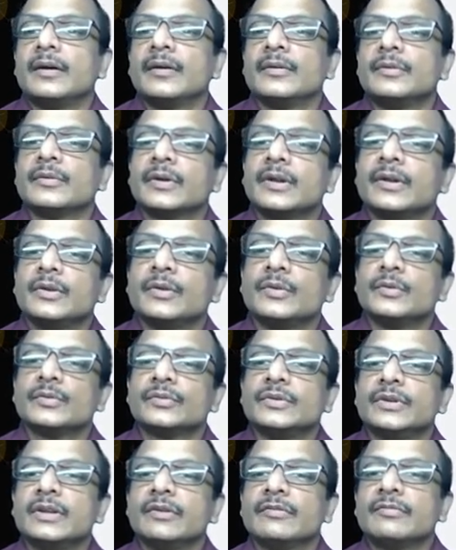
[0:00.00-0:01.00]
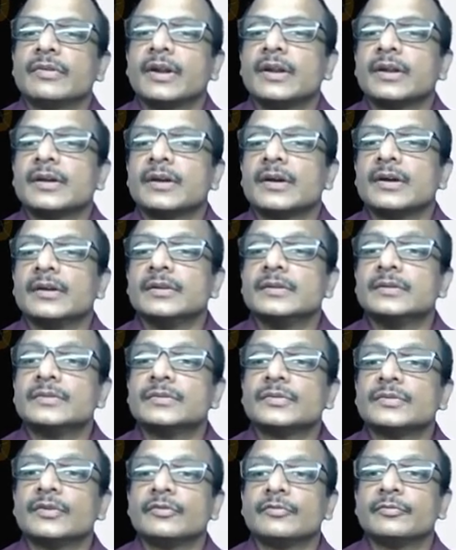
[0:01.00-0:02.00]
You can use different
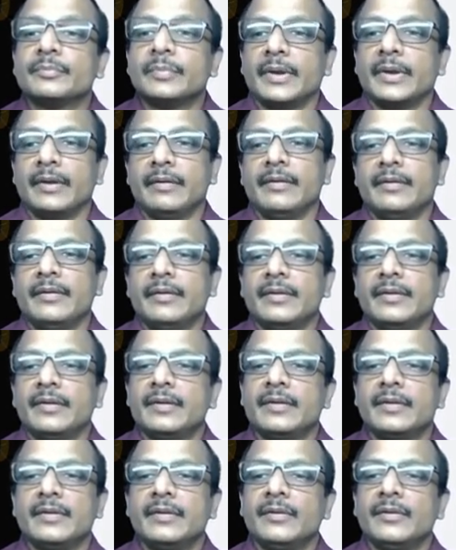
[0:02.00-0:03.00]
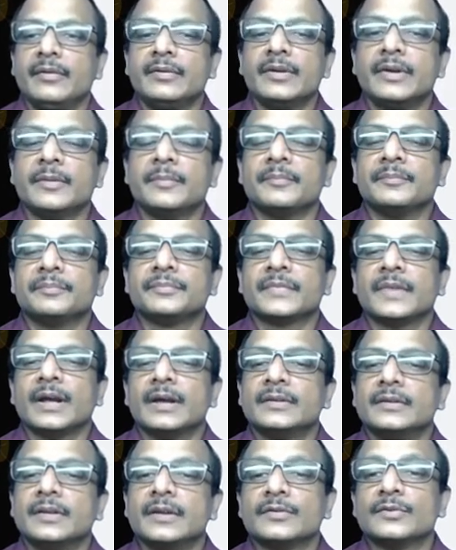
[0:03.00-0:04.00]
colors of pen. Okay,
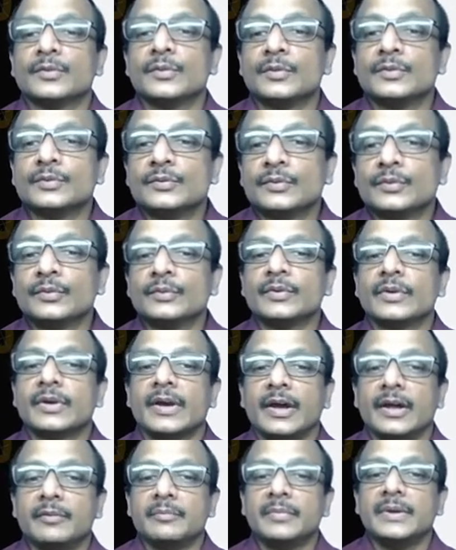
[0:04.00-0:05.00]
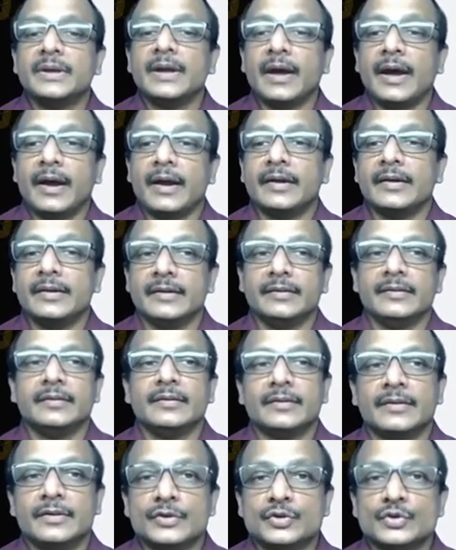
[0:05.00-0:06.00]
that's also can be added
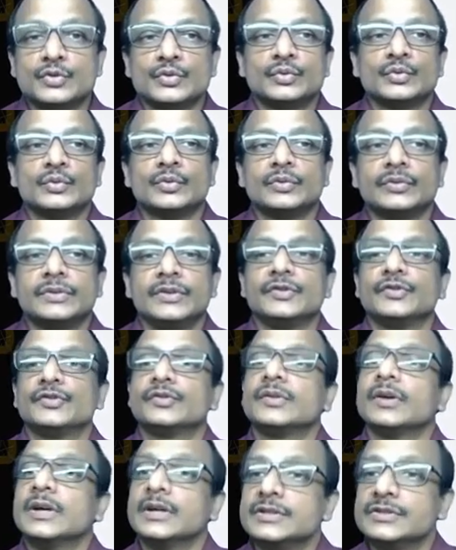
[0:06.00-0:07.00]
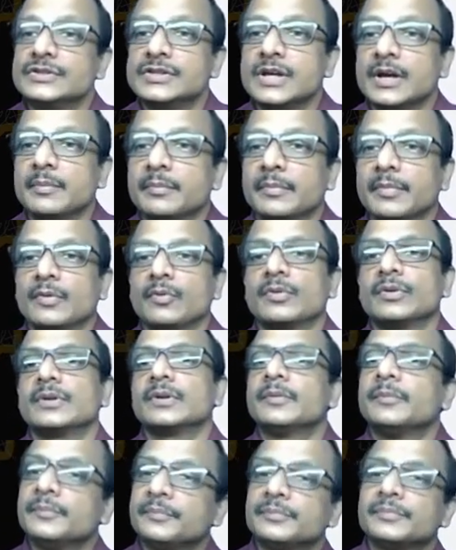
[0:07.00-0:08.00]
to this Jamboard.
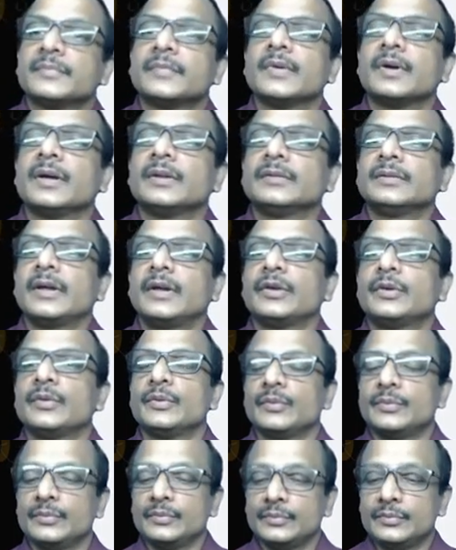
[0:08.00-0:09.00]
Thank you